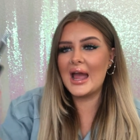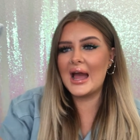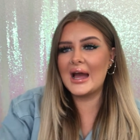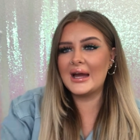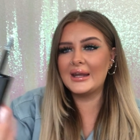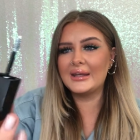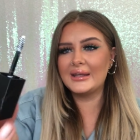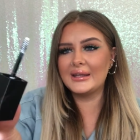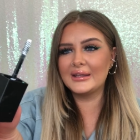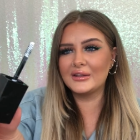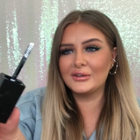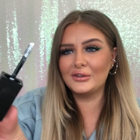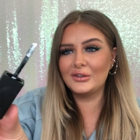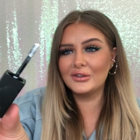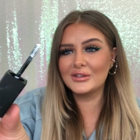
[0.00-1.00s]
and it
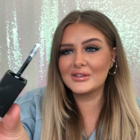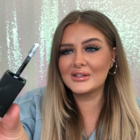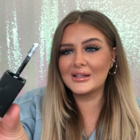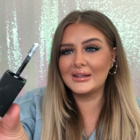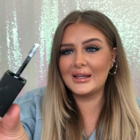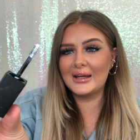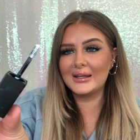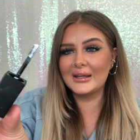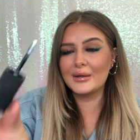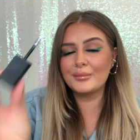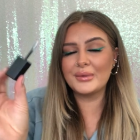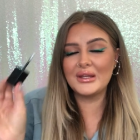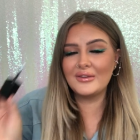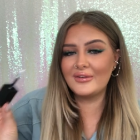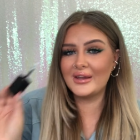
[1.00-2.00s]
looks like
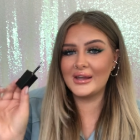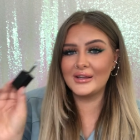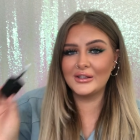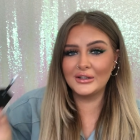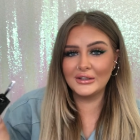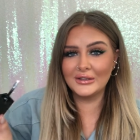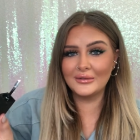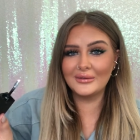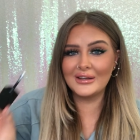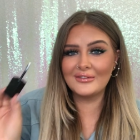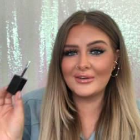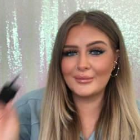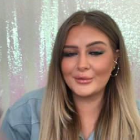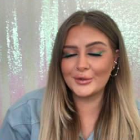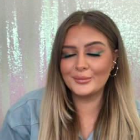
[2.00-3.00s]
PVA glue
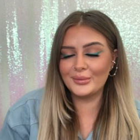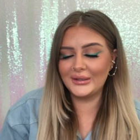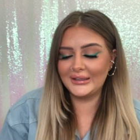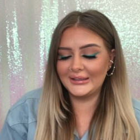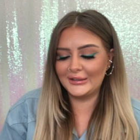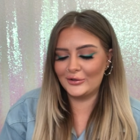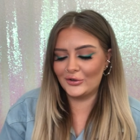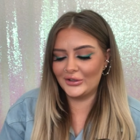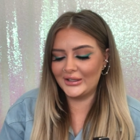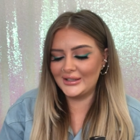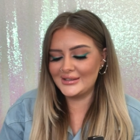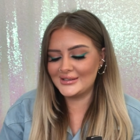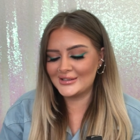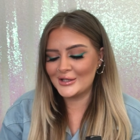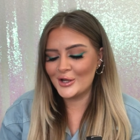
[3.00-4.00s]
if I'm completely
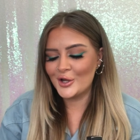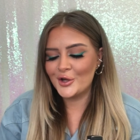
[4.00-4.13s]
honest,